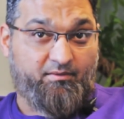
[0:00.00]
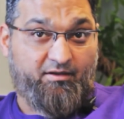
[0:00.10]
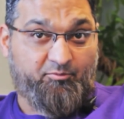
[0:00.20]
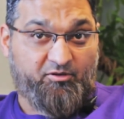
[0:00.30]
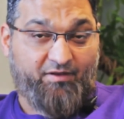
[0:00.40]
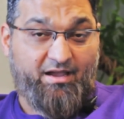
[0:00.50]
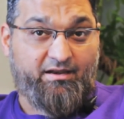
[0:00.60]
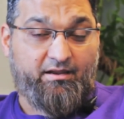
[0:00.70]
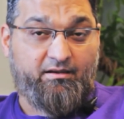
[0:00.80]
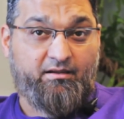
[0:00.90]
have
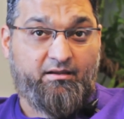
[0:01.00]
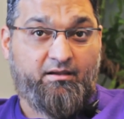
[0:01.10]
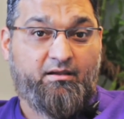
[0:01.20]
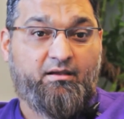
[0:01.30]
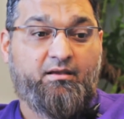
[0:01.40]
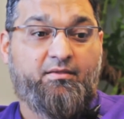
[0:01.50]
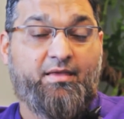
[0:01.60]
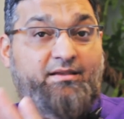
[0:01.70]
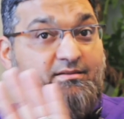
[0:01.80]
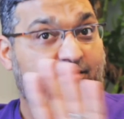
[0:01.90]
provided,
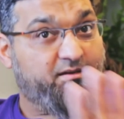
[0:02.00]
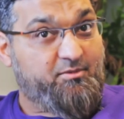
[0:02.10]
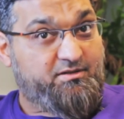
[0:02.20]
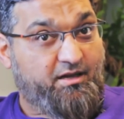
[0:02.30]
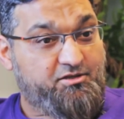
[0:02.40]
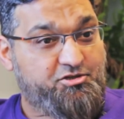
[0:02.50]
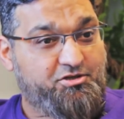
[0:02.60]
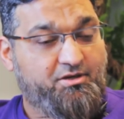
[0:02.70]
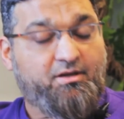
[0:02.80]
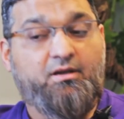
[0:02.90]
thanks to Seema's touch,